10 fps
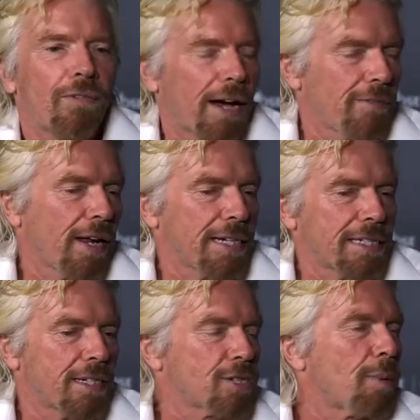the first
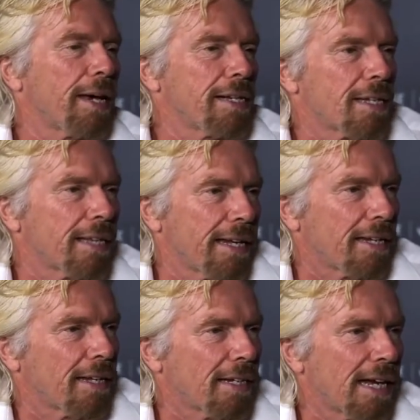voyages himself.
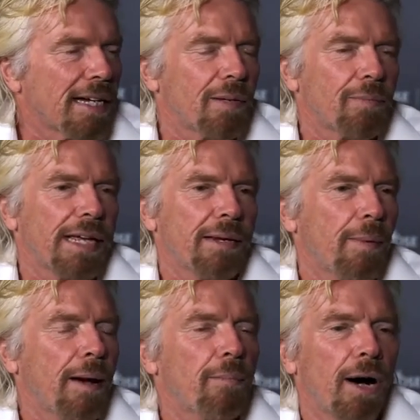In
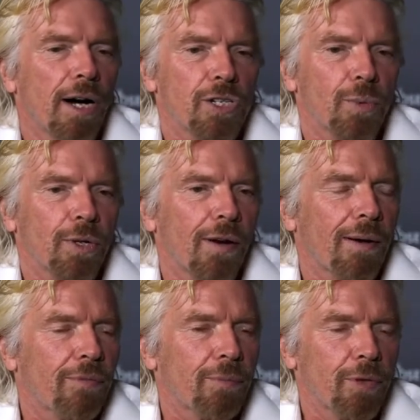about March, we'll go
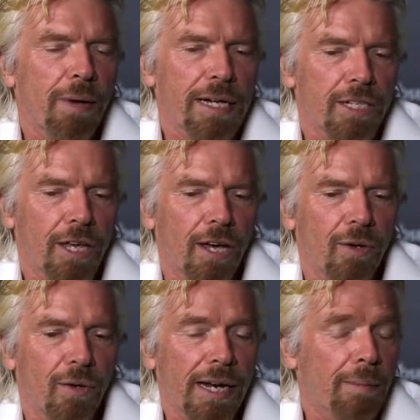up from New
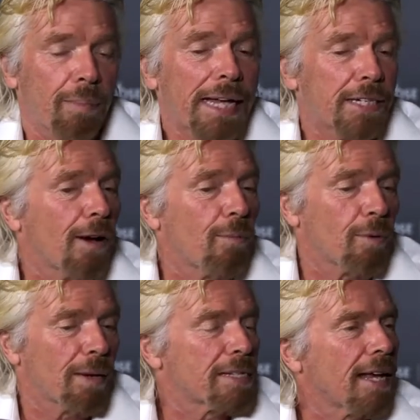Mexico, and I plan to go up
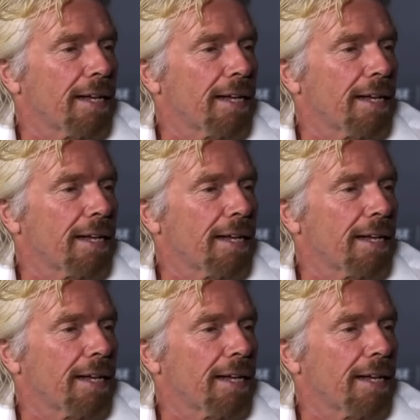with my